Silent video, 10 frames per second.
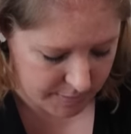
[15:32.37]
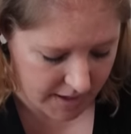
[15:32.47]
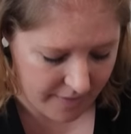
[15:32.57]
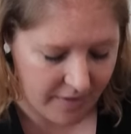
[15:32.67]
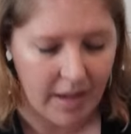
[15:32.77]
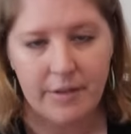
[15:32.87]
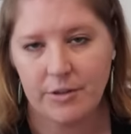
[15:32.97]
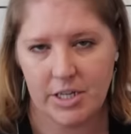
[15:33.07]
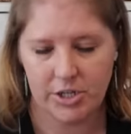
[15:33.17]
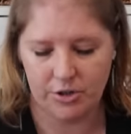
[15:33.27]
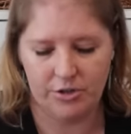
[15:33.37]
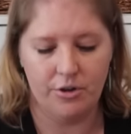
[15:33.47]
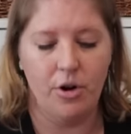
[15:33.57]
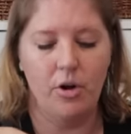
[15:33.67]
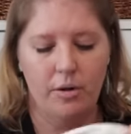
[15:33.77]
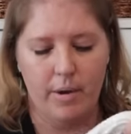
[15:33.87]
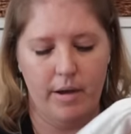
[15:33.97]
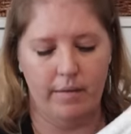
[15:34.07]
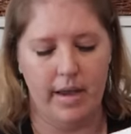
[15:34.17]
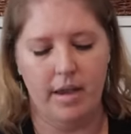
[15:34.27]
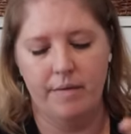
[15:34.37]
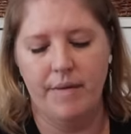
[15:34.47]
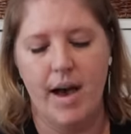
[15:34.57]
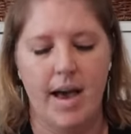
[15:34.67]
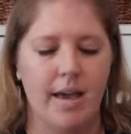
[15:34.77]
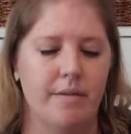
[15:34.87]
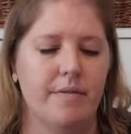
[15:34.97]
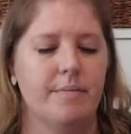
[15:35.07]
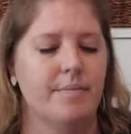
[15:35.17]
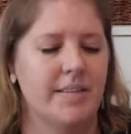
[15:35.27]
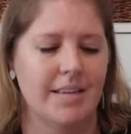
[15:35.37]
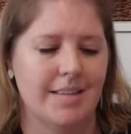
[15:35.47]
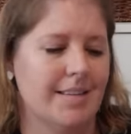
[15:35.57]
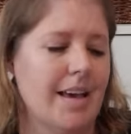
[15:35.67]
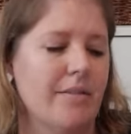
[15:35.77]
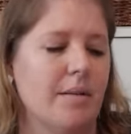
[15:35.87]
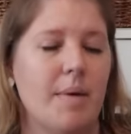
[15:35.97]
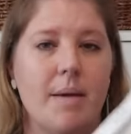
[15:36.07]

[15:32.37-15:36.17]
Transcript: but I feel like their t-shirts are all around like five, six, seven